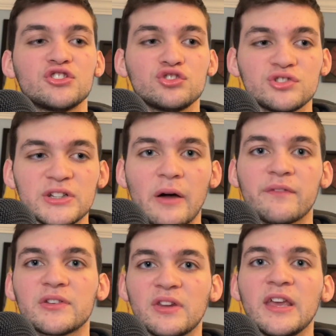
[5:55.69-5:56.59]
You see how
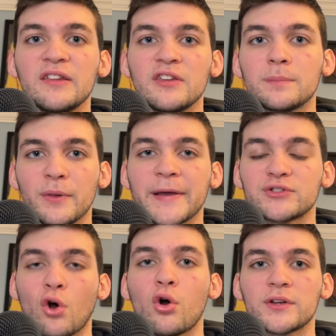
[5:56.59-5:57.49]
fatigued these players
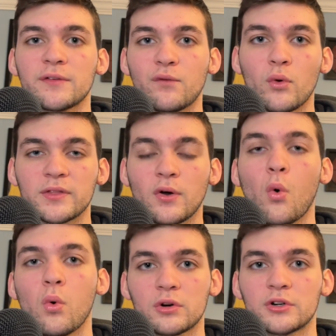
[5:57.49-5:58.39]
are in the fourth
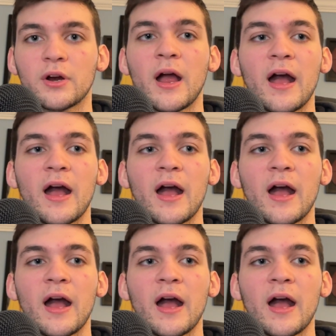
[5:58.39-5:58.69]
quarter,